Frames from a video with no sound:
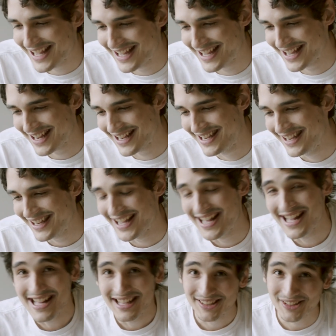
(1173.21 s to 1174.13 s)

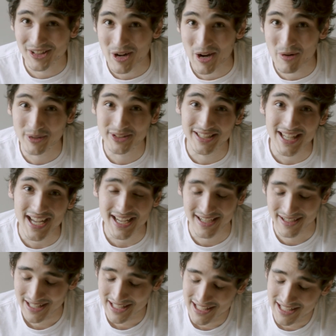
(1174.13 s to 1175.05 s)
And so I was
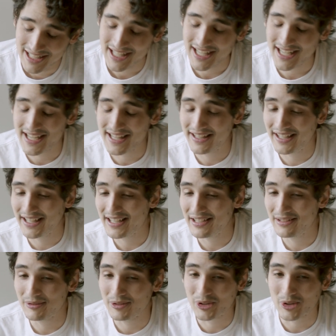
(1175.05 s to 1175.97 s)
denied. And
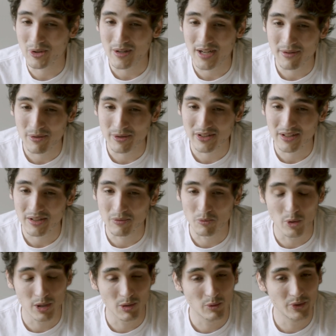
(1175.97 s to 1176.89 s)
then, so I was like,
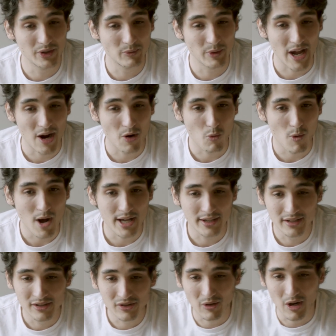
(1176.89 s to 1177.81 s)
well, now
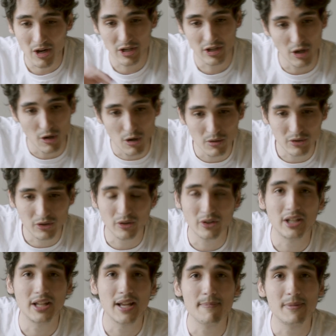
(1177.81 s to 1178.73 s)
what? So I go to
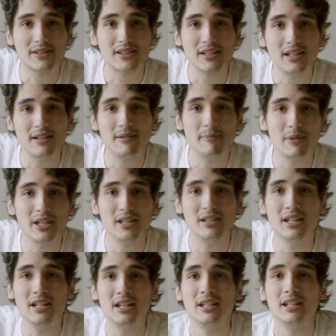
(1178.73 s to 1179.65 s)
the embassy
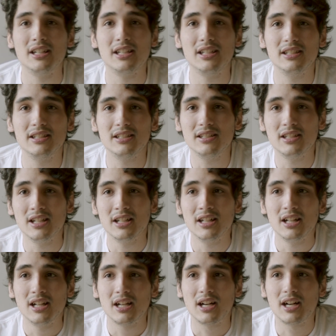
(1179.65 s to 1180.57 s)
in
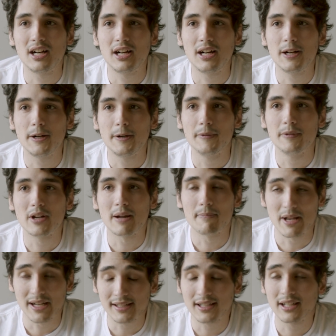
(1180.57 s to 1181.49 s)
a
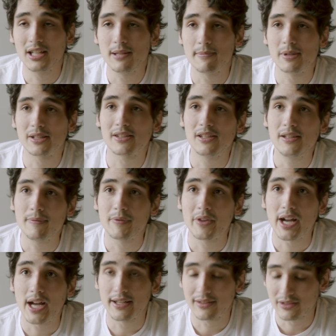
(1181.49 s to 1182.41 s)
Mexican embassy.
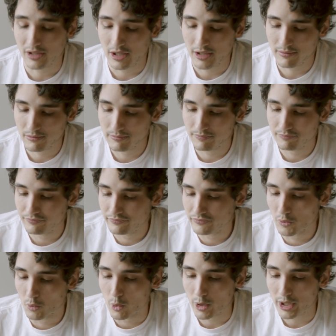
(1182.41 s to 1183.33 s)
I start
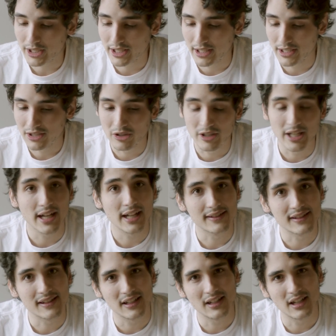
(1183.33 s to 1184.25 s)
working to get
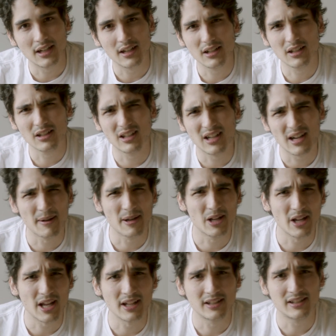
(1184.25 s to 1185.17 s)

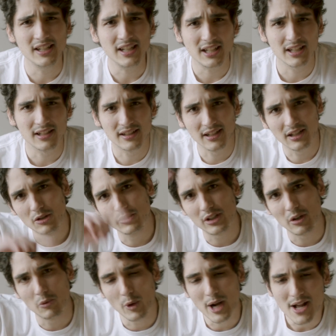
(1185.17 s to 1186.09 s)
a ticket that goes
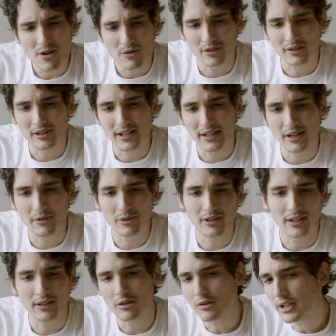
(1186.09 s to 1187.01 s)
around. And I
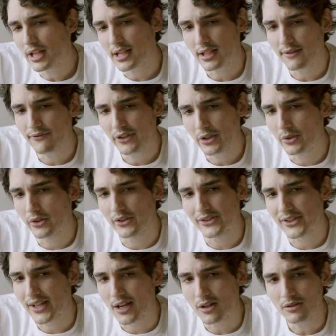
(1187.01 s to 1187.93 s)
was like, okay, I can figure
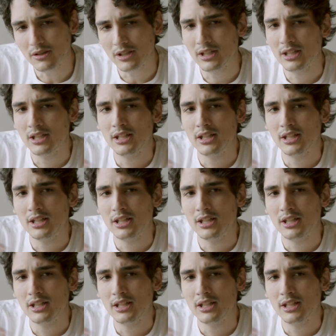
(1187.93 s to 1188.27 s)
this out.